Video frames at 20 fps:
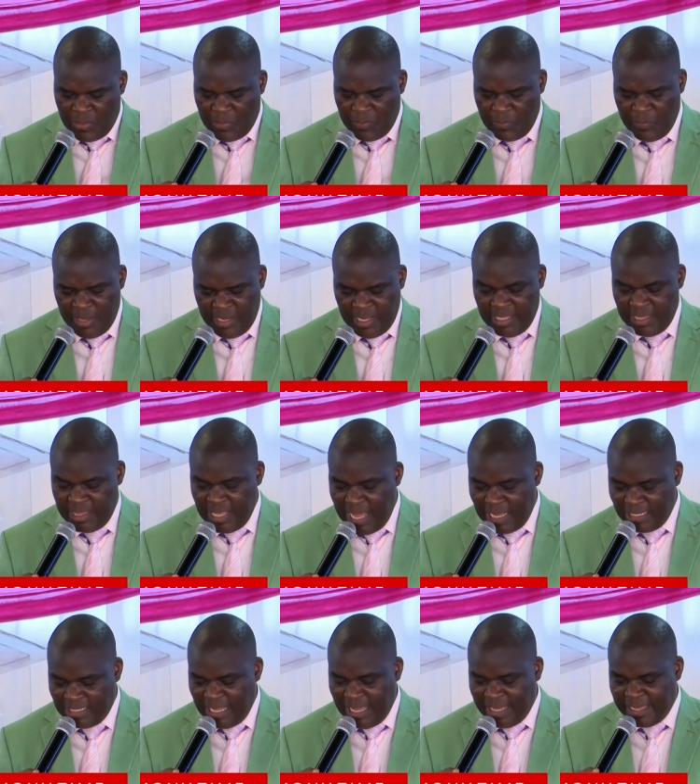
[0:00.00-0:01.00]
meaning
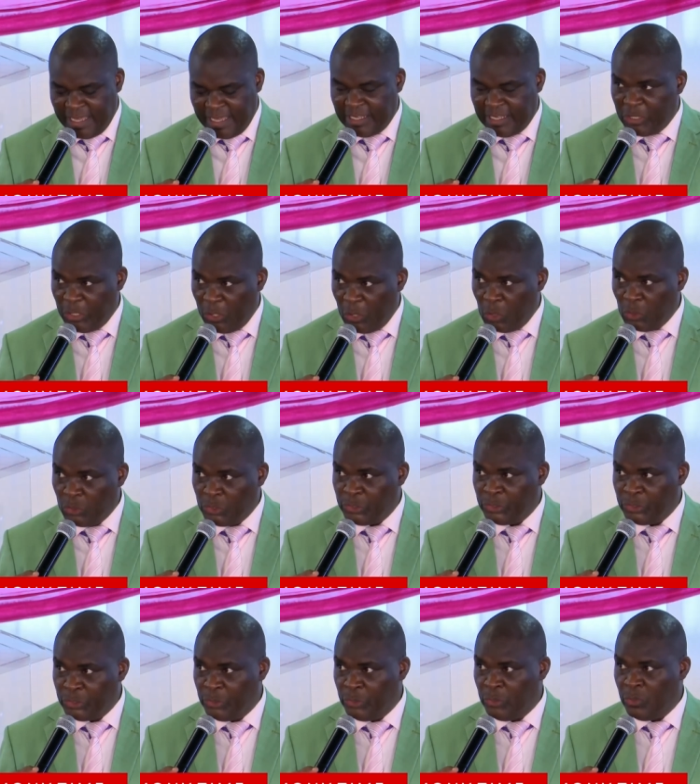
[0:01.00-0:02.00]
that I can go
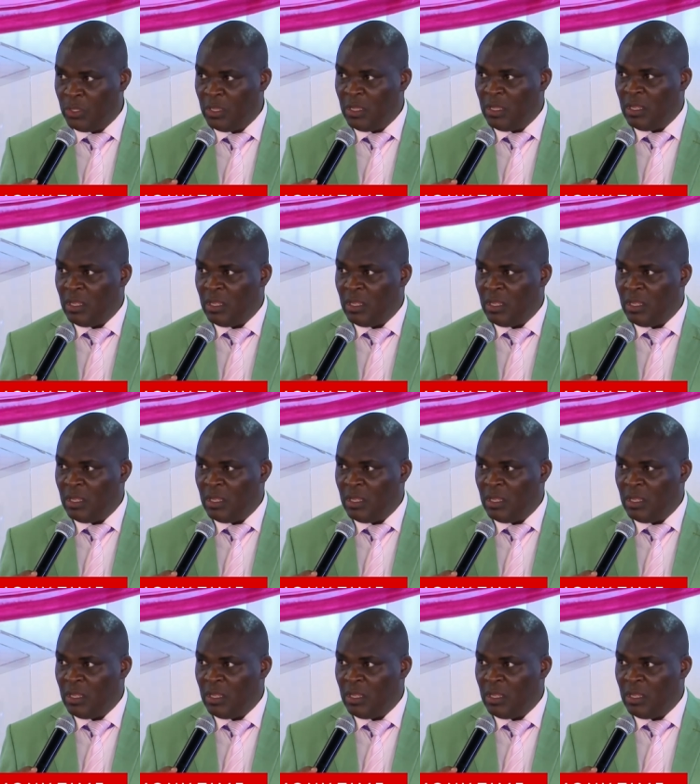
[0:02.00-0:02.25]
to